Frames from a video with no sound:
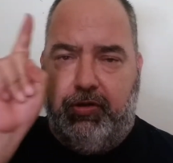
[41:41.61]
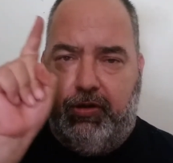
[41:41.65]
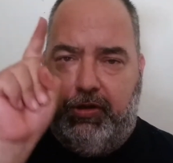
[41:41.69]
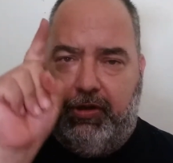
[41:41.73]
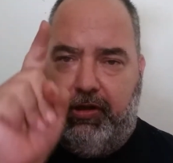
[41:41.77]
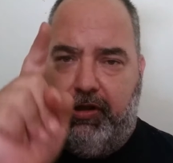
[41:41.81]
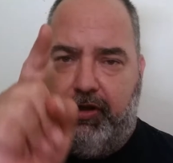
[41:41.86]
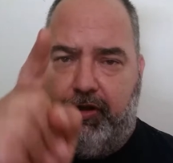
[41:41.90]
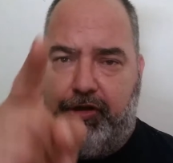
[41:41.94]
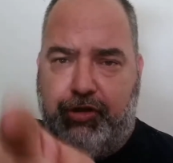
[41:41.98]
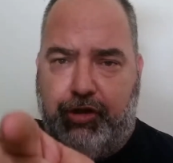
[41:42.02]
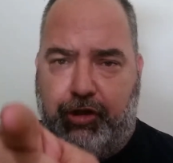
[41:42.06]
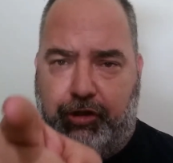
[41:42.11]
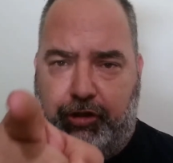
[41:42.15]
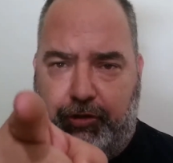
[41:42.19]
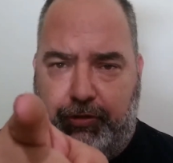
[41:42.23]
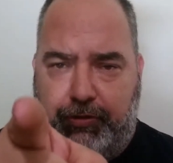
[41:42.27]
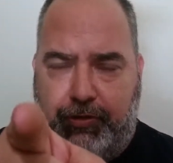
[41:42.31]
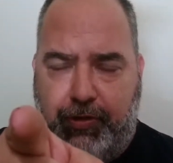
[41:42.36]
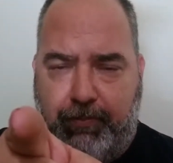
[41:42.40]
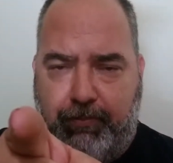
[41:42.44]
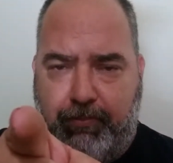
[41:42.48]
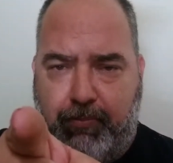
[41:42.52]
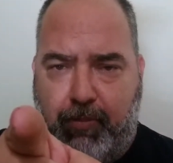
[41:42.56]

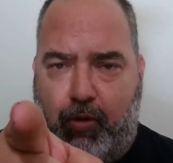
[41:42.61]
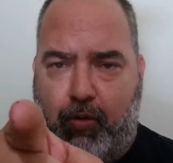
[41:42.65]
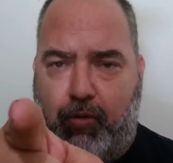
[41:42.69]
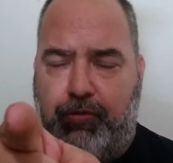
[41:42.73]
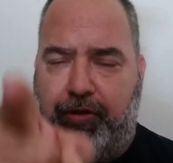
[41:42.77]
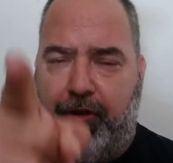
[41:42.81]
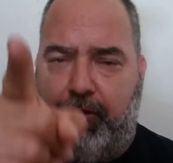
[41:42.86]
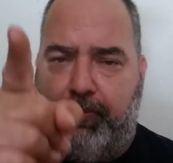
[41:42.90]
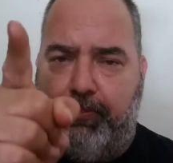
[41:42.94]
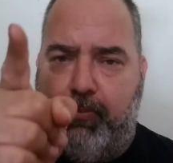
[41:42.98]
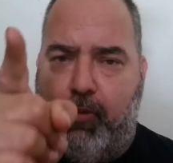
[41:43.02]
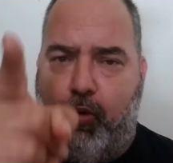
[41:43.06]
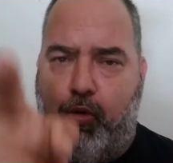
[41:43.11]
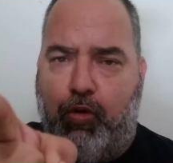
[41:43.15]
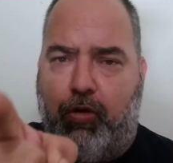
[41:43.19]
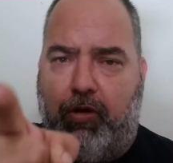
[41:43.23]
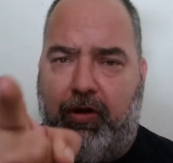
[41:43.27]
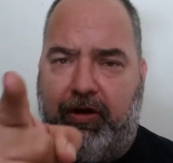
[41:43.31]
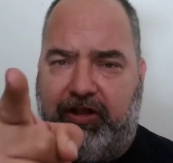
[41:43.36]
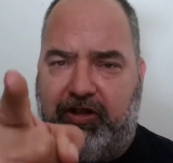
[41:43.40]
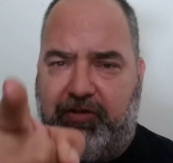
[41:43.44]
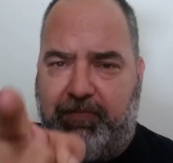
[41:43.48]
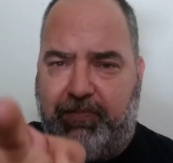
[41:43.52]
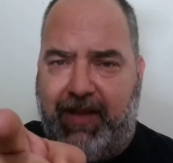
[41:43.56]
the more
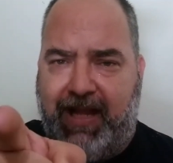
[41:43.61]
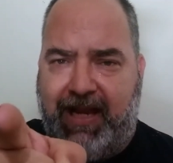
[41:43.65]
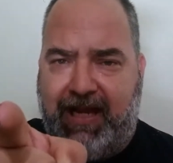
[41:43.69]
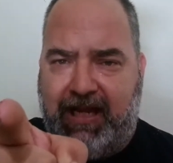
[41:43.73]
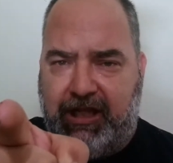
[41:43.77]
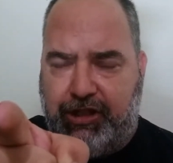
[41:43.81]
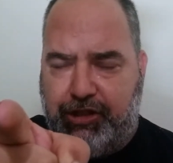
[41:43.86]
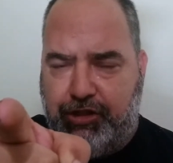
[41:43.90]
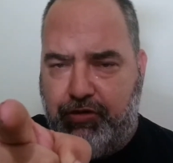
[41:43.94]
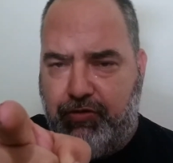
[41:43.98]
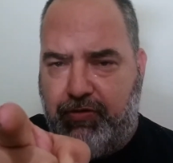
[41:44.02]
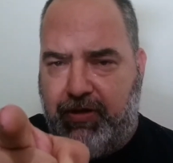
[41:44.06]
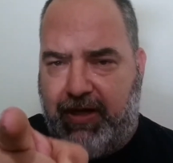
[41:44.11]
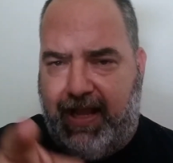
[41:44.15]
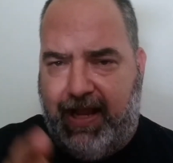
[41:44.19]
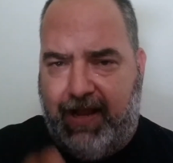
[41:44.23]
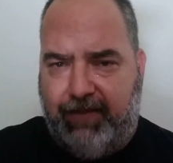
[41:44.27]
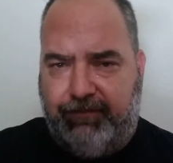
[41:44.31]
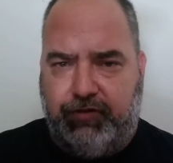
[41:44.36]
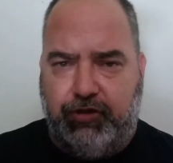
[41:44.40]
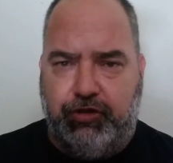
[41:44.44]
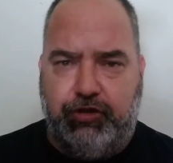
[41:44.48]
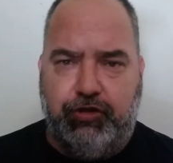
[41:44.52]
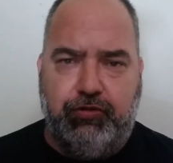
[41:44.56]
explaining you're going to have to
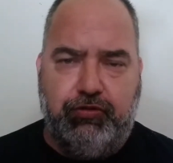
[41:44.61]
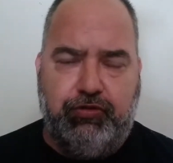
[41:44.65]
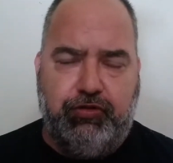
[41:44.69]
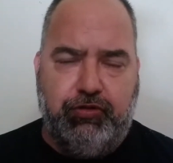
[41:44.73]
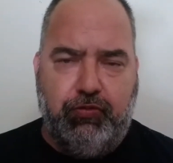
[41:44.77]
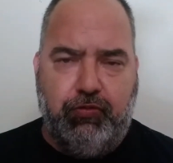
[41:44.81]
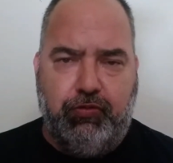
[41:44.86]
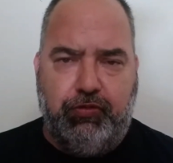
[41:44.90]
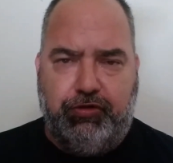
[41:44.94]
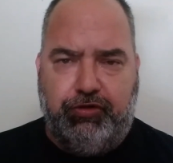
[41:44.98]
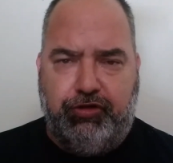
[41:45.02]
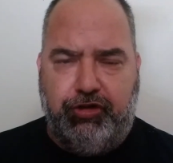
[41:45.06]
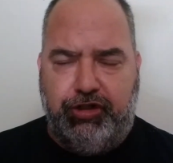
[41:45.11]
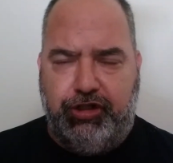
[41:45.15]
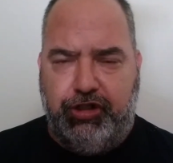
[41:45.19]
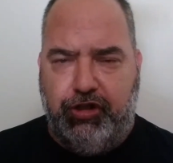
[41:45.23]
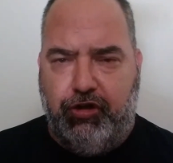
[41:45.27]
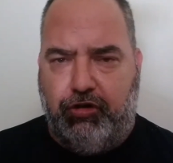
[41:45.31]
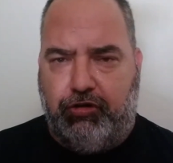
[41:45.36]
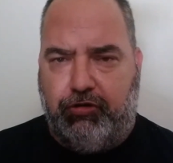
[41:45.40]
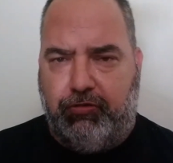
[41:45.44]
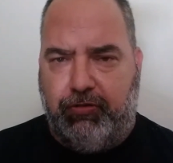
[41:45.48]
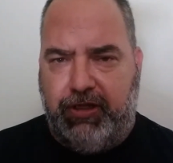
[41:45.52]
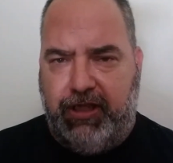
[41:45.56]
do to your
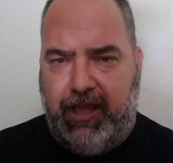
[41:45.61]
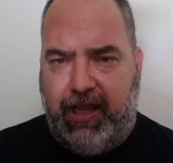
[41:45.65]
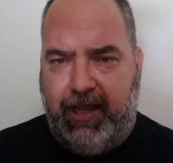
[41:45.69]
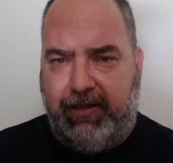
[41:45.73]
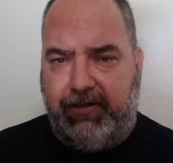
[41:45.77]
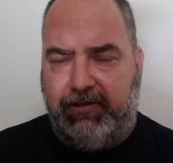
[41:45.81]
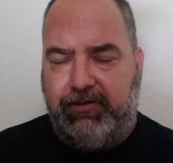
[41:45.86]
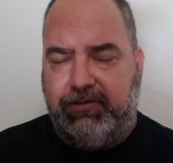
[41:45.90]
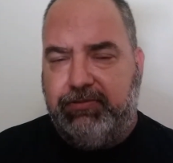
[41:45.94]
Creator.